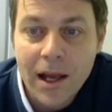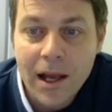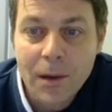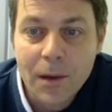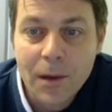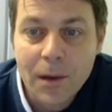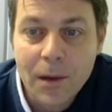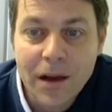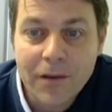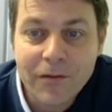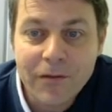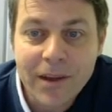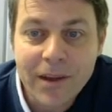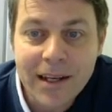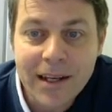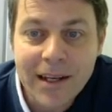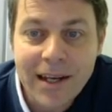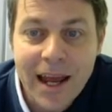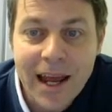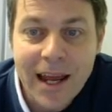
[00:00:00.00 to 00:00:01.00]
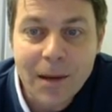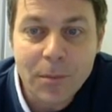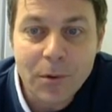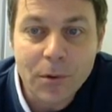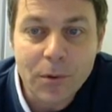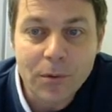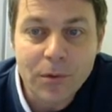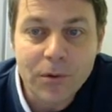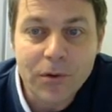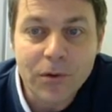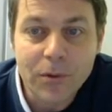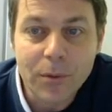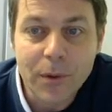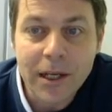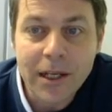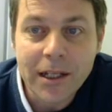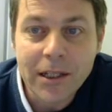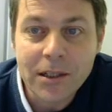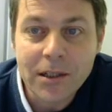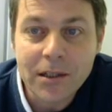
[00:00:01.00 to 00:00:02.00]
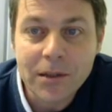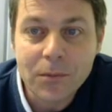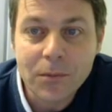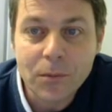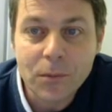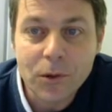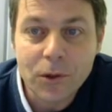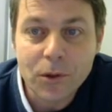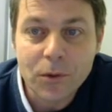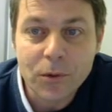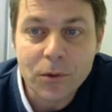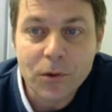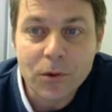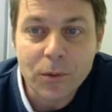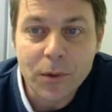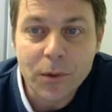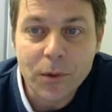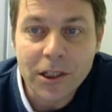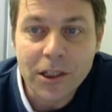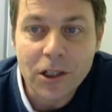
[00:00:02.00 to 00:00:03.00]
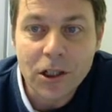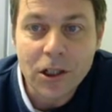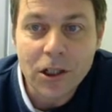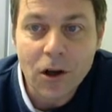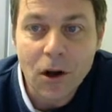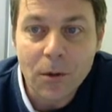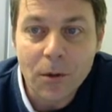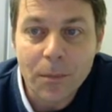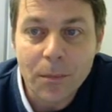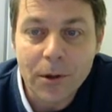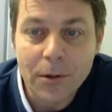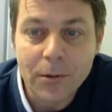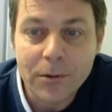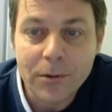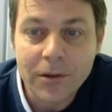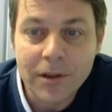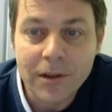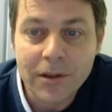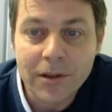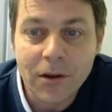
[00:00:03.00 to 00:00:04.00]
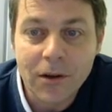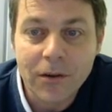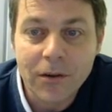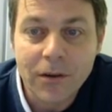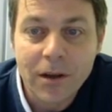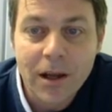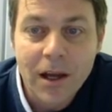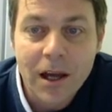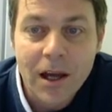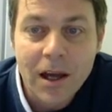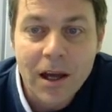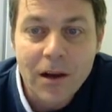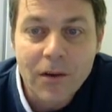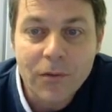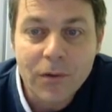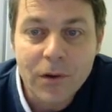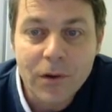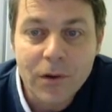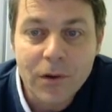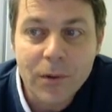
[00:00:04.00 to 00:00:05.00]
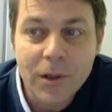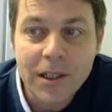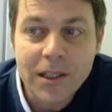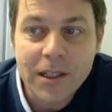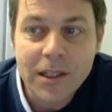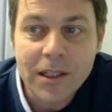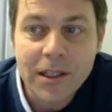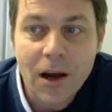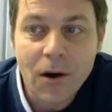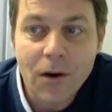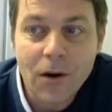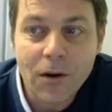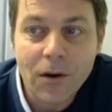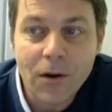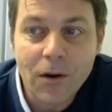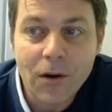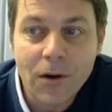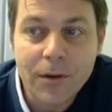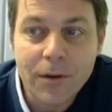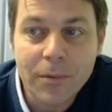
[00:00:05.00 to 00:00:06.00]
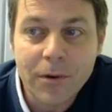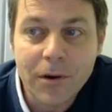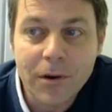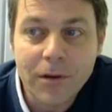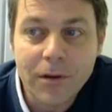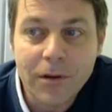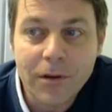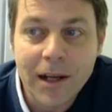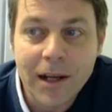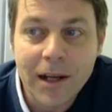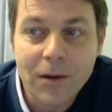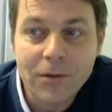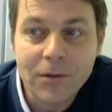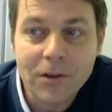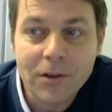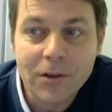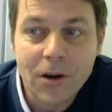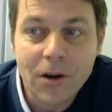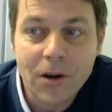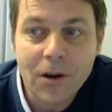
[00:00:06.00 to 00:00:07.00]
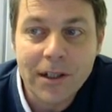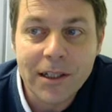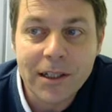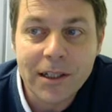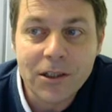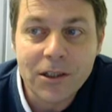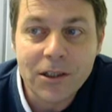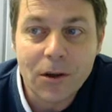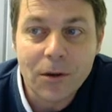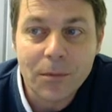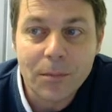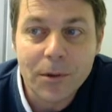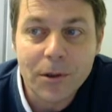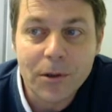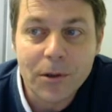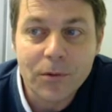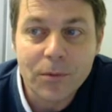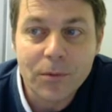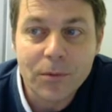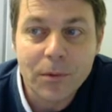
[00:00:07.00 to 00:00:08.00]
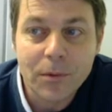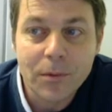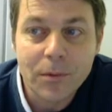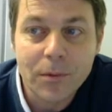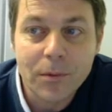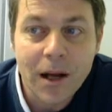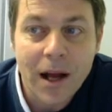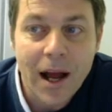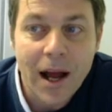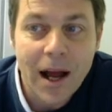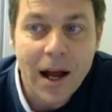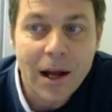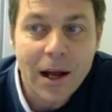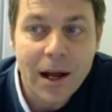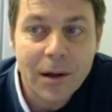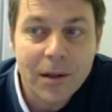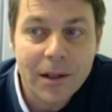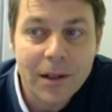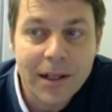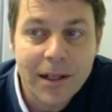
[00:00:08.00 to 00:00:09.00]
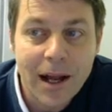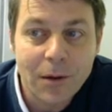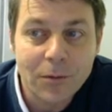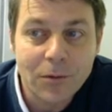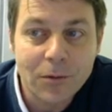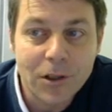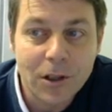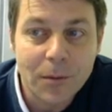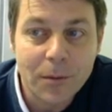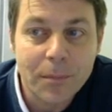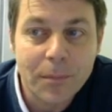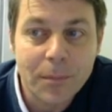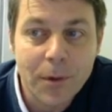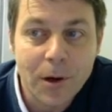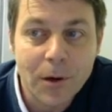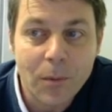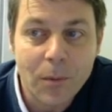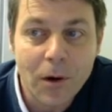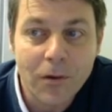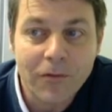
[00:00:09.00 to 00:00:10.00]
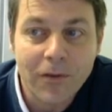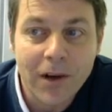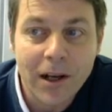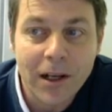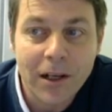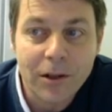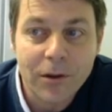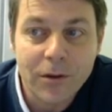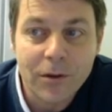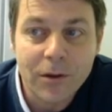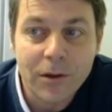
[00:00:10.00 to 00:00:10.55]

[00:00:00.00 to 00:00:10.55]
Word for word: Here we have the enable switch, which will switch the clock pulses on. If we switch that on, the program counter on each clock pulse will count up by one value.